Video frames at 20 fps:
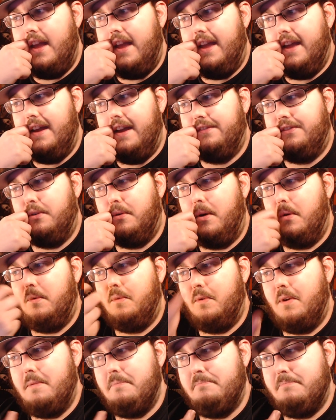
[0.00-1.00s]
And
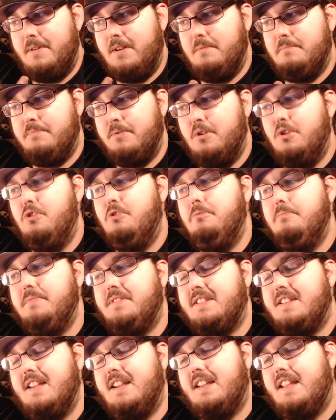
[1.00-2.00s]
from what
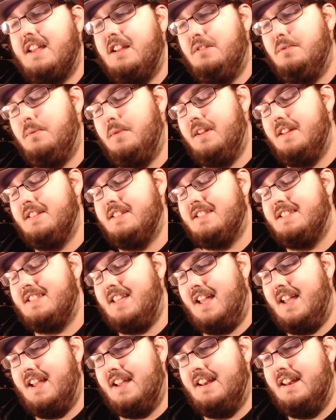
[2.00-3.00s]
Boomstick and Wiz
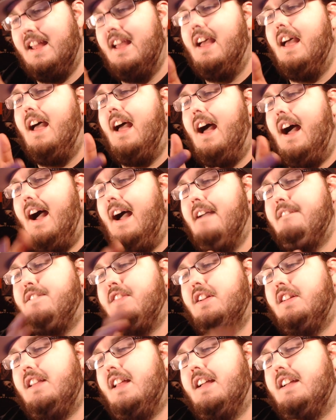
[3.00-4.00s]
said, I
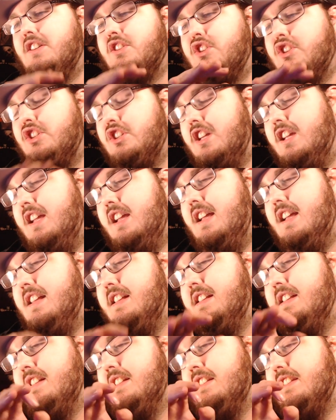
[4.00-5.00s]
feel like she
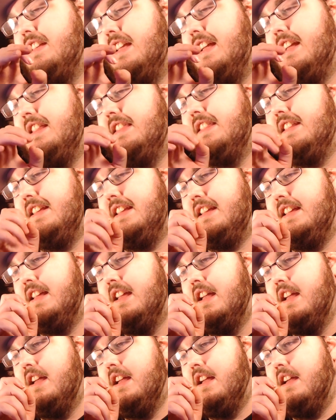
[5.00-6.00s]
is in the
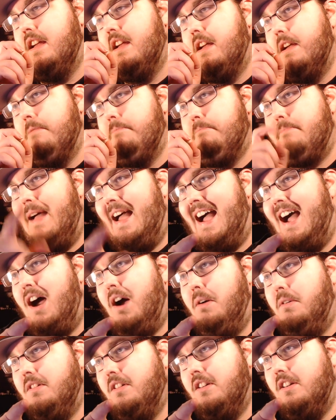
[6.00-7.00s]

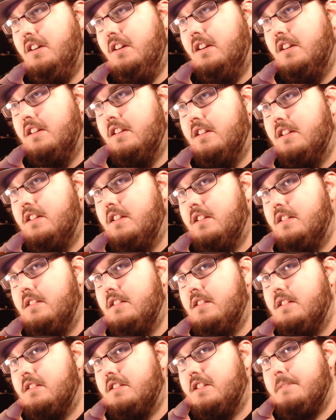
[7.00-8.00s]
power
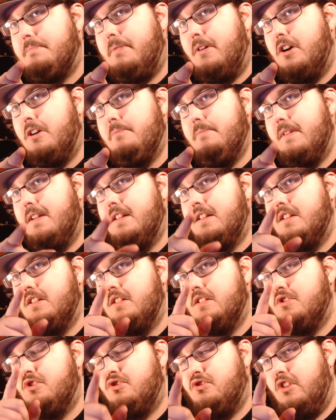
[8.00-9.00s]
department
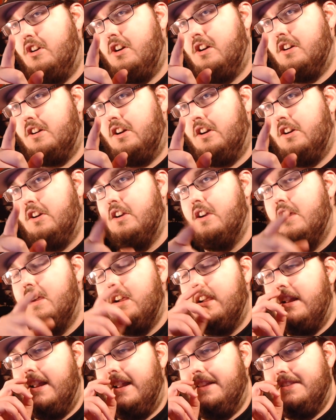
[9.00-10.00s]
stronger.
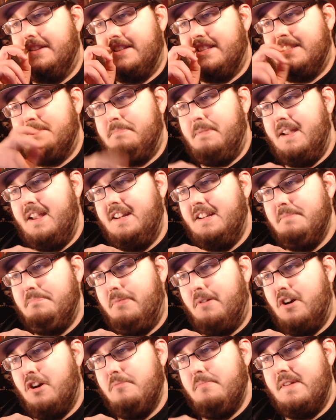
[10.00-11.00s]
In the speed
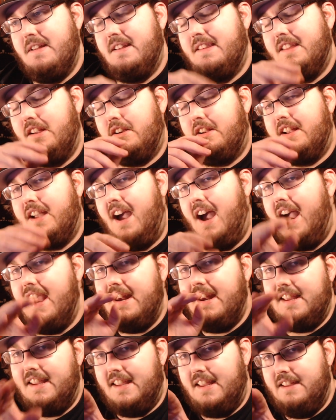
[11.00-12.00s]
department, they're
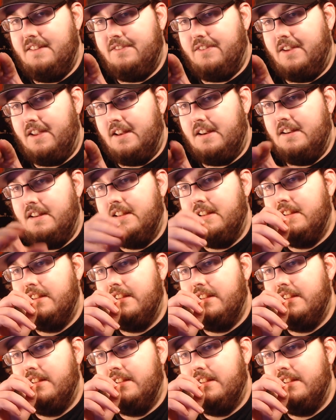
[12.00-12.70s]
kind of even,